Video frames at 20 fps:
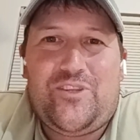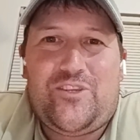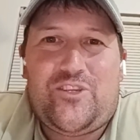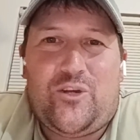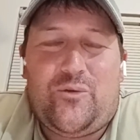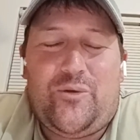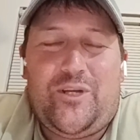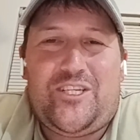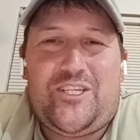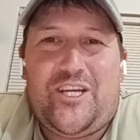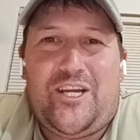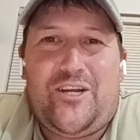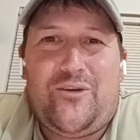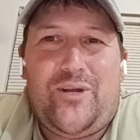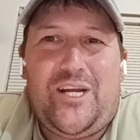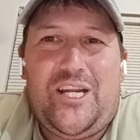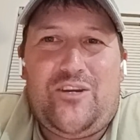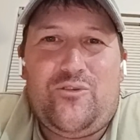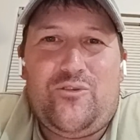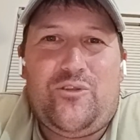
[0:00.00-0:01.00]
So we
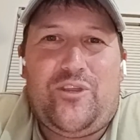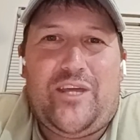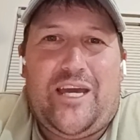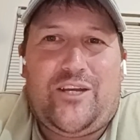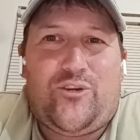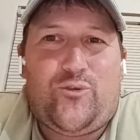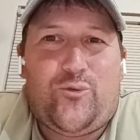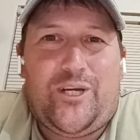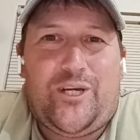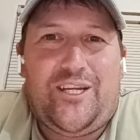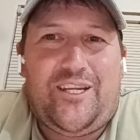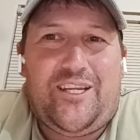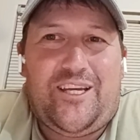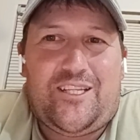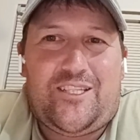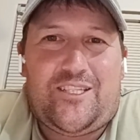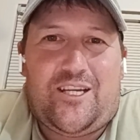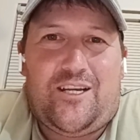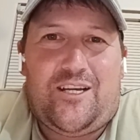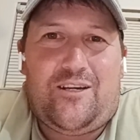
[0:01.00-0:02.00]
generally do that one.